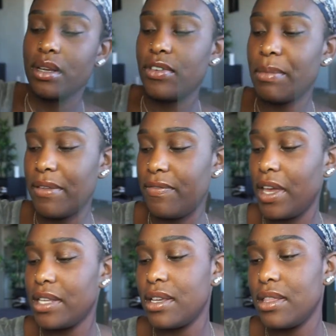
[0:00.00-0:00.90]
for my
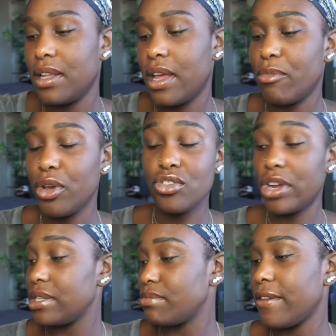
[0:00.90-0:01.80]
face, and then I
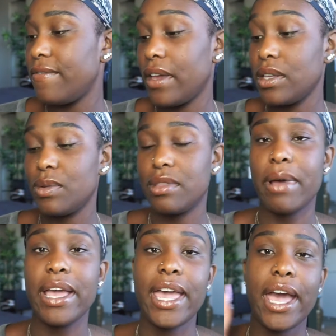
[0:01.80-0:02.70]
moisturized my face with
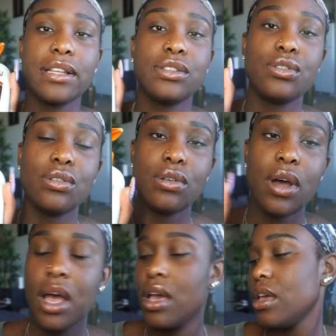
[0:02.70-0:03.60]
my Cantu
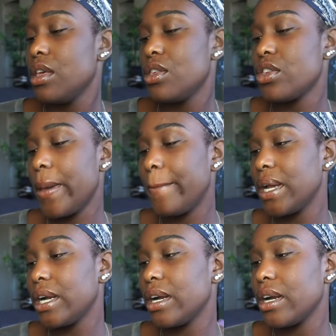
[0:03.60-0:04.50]
Shea
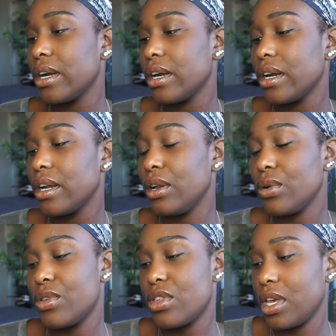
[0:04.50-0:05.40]
Butter
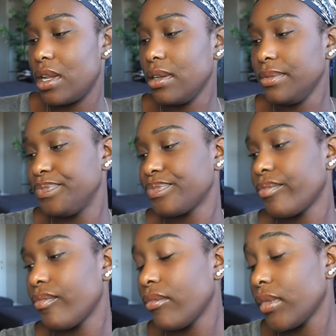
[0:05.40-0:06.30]
Lotion.
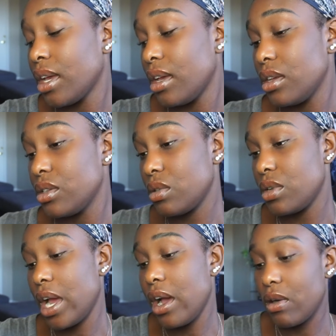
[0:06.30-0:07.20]
So
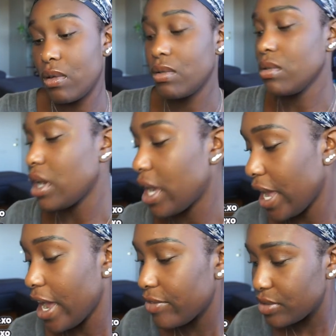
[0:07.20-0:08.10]
now I
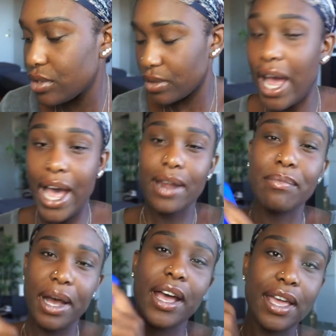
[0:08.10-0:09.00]
have to add
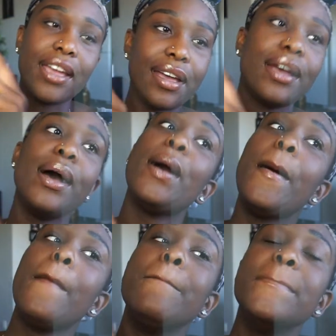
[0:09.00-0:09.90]
my
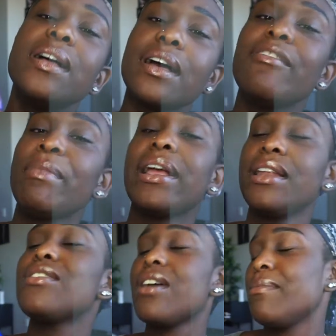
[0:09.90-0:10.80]
Milk of
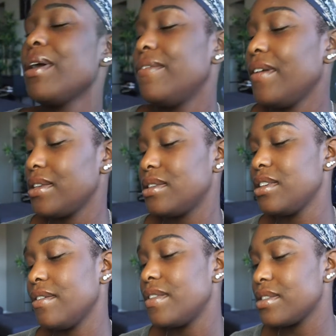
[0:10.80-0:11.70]
Magnesia on my face to
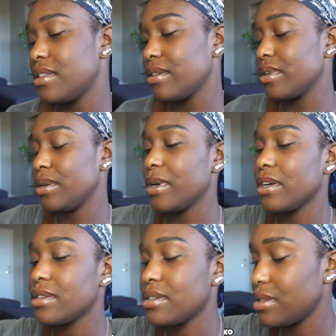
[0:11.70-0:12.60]
see if this thing really
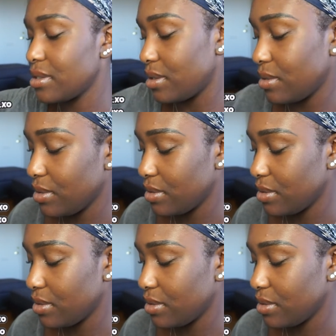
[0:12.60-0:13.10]
works. So